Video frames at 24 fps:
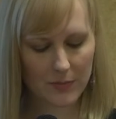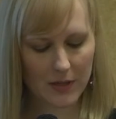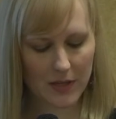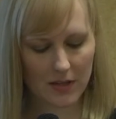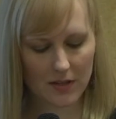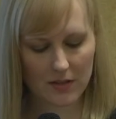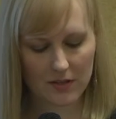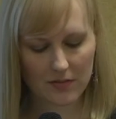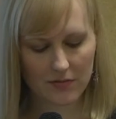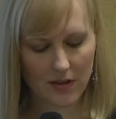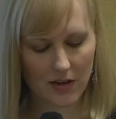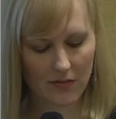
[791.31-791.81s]

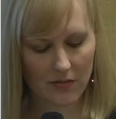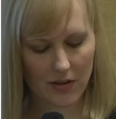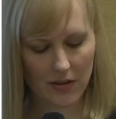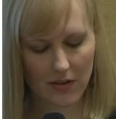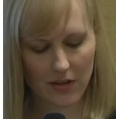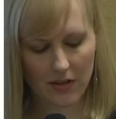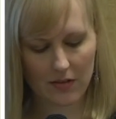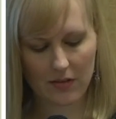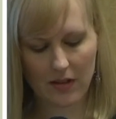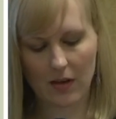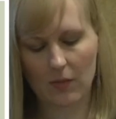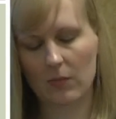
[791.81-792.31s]
because of
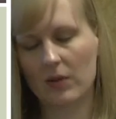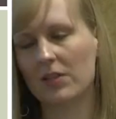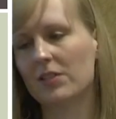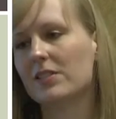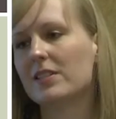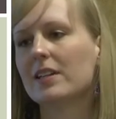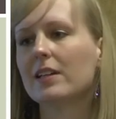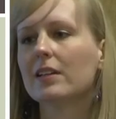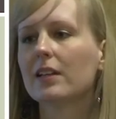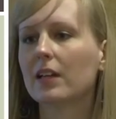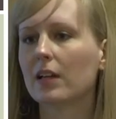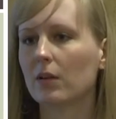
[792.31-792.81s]
everything that we're
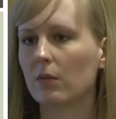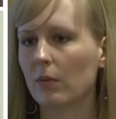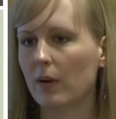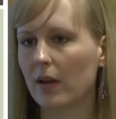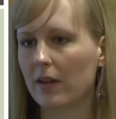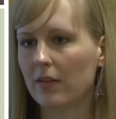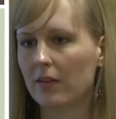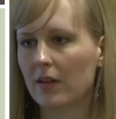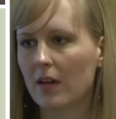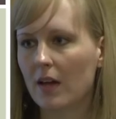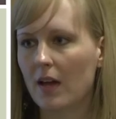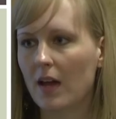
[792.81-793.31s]
dealing
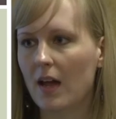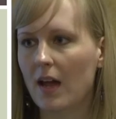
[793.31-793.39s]
with.